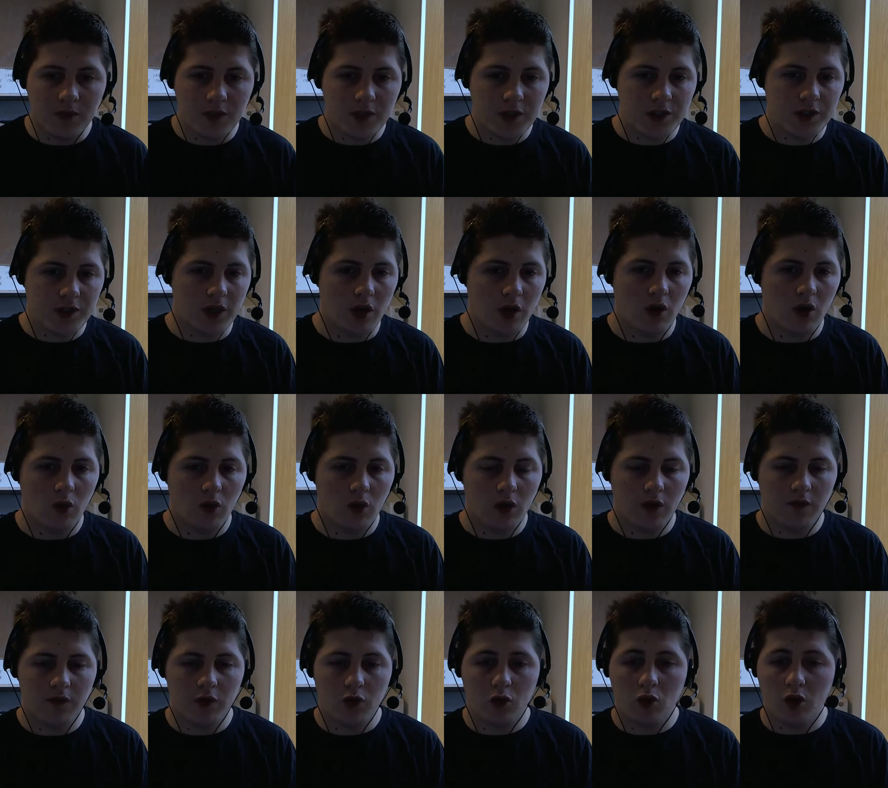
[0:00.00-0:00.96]
So
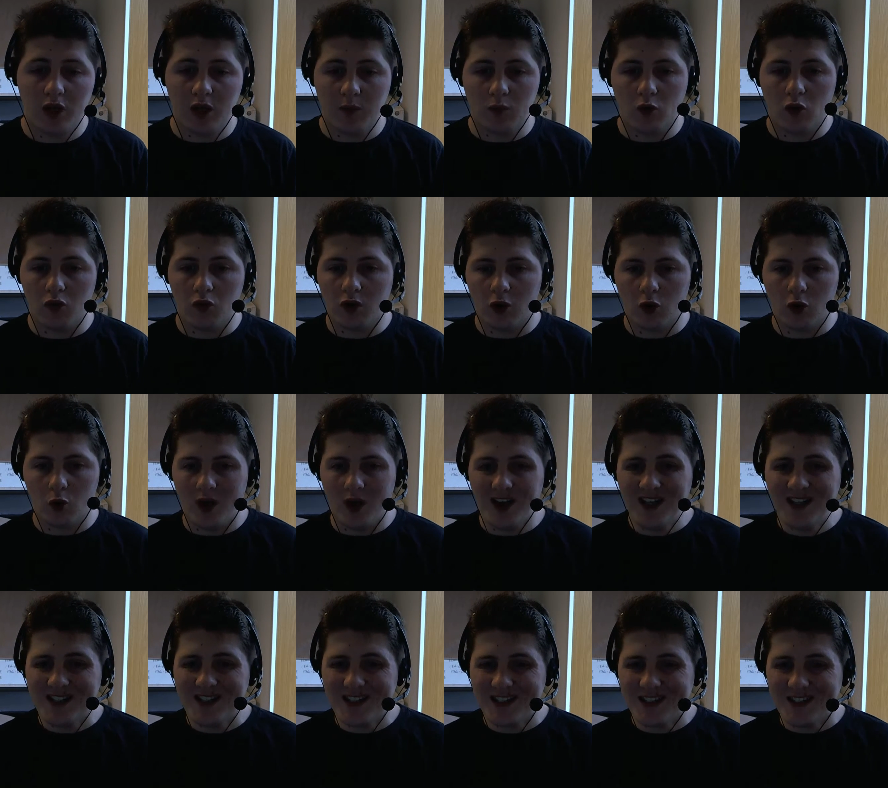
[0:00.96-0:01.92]
if you've got any more
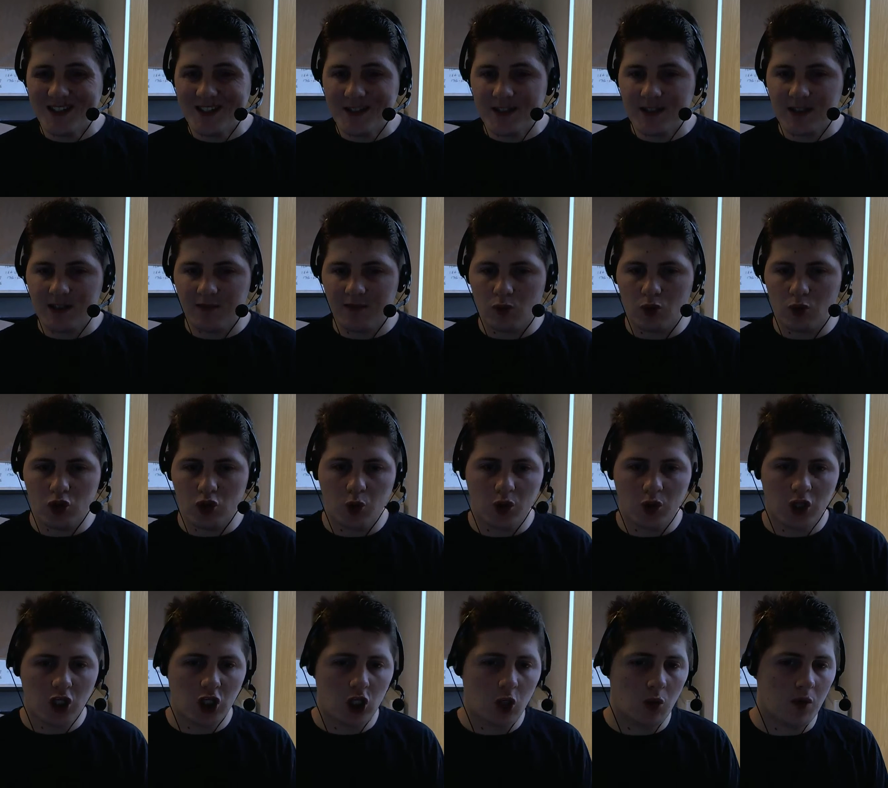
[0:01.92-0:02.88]
requests, if you want to
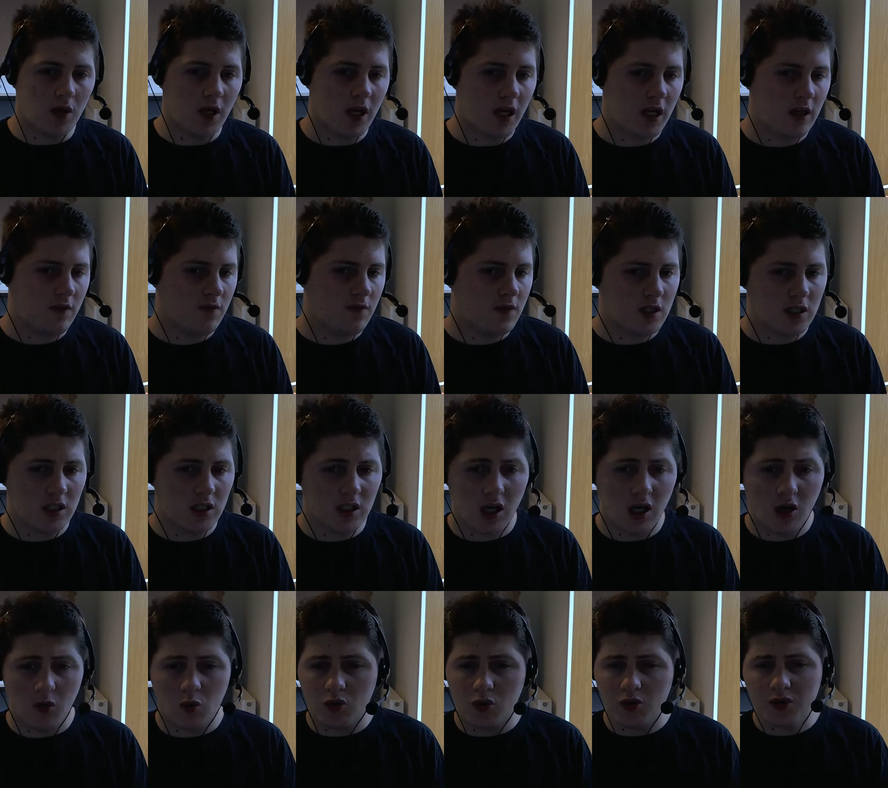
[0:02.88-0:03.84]
do a Q&A
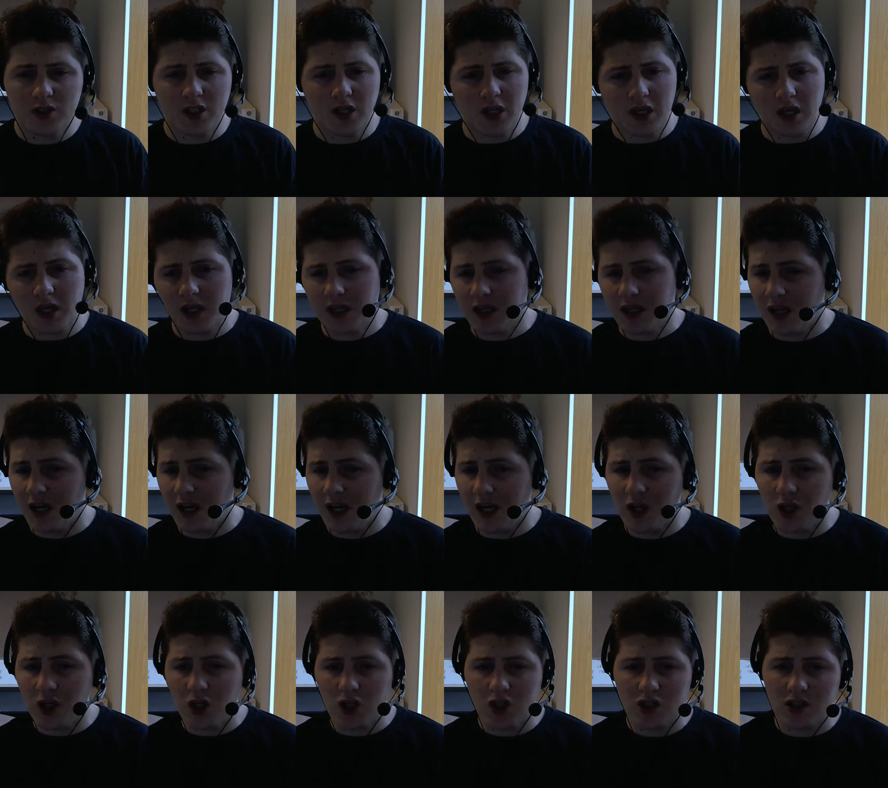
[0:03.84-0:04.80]
video or something like
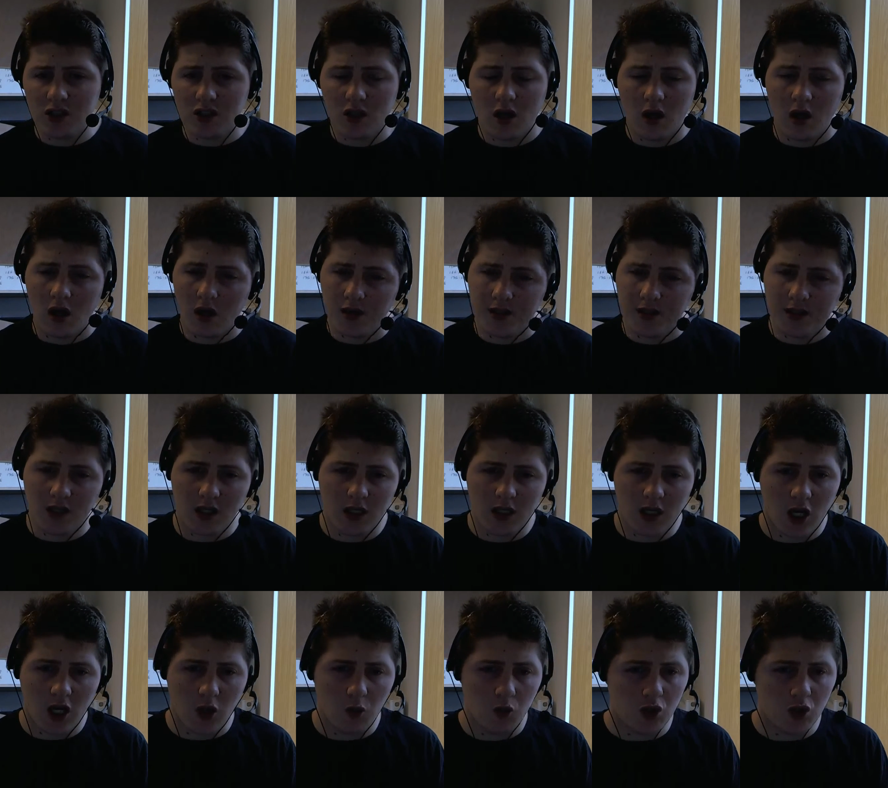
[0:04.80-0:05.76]
that, you can just ask,
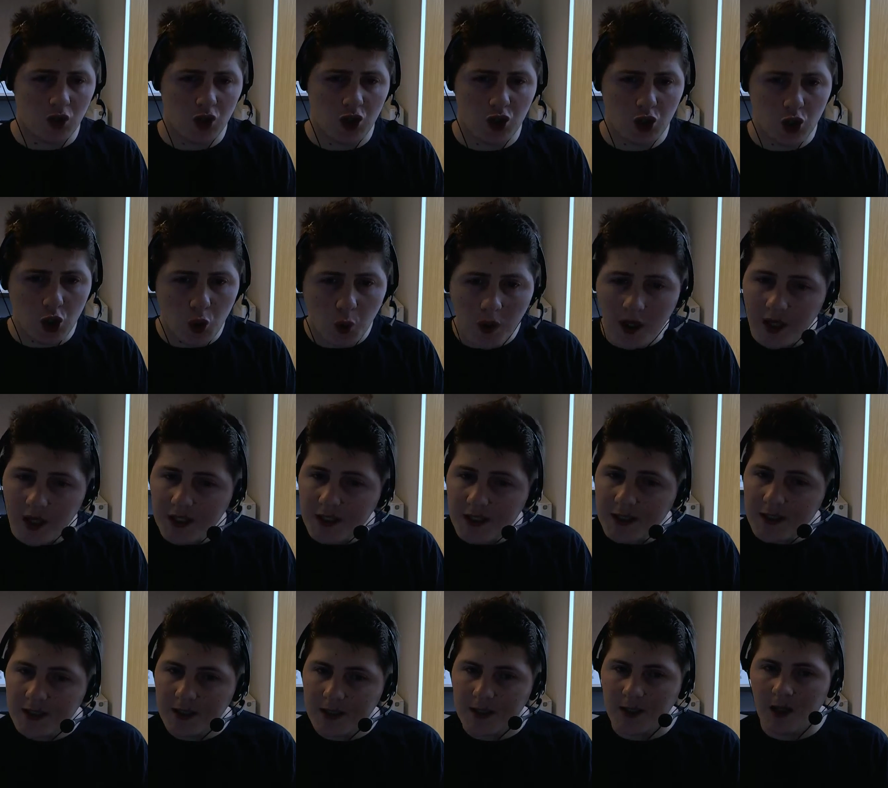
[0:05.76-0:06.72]
and I will do
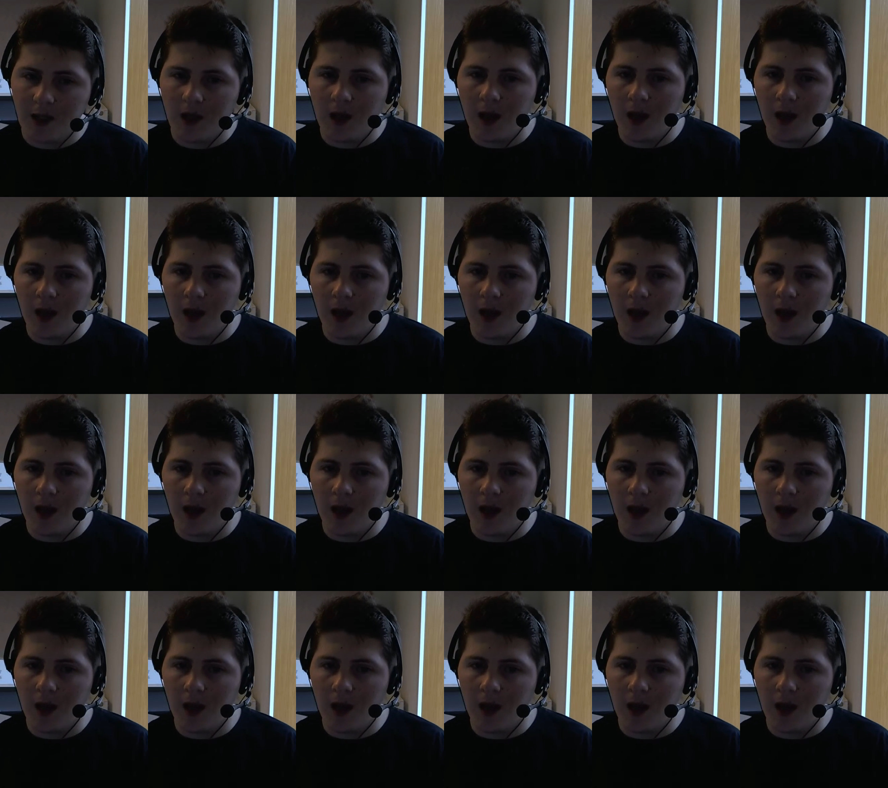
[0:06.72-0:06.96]
it.